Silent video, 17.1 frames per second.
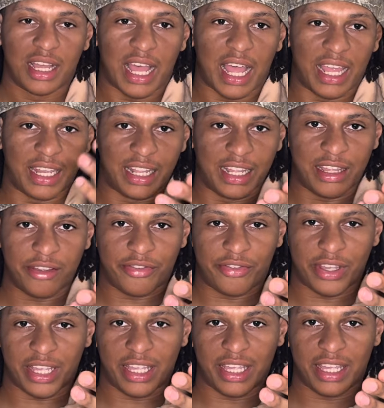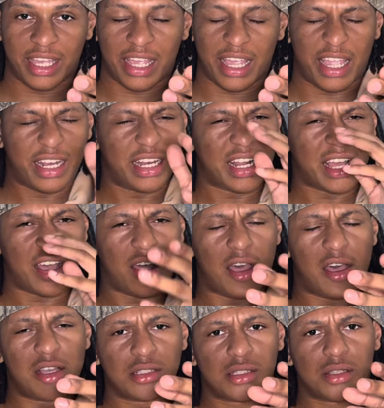I did forget, and then I
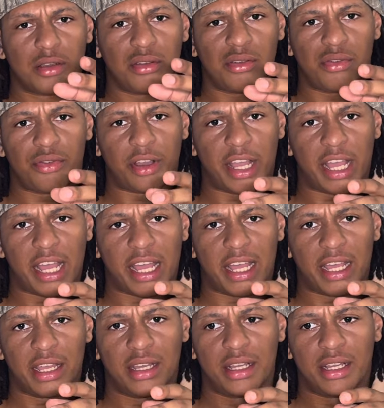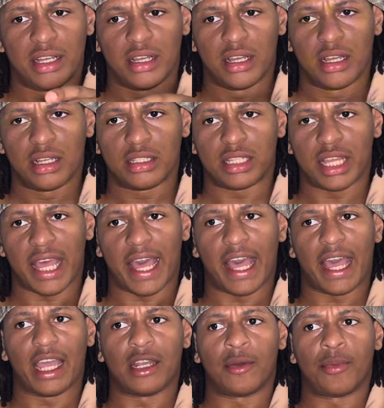also forgot to
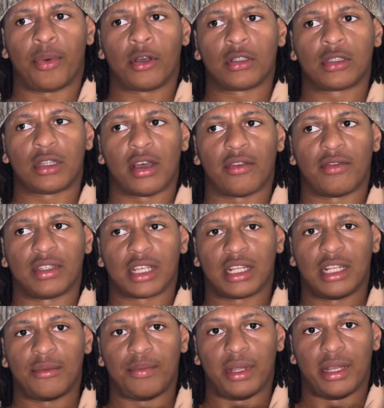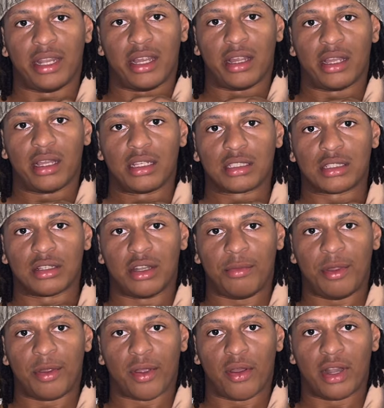add the post office clip in there. So let
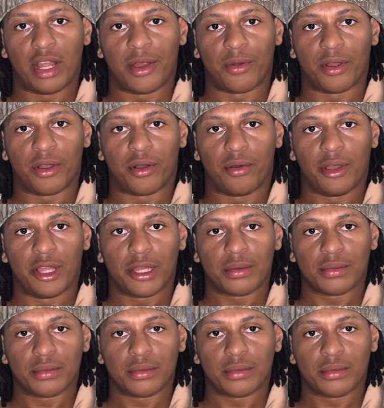me roll that real quick.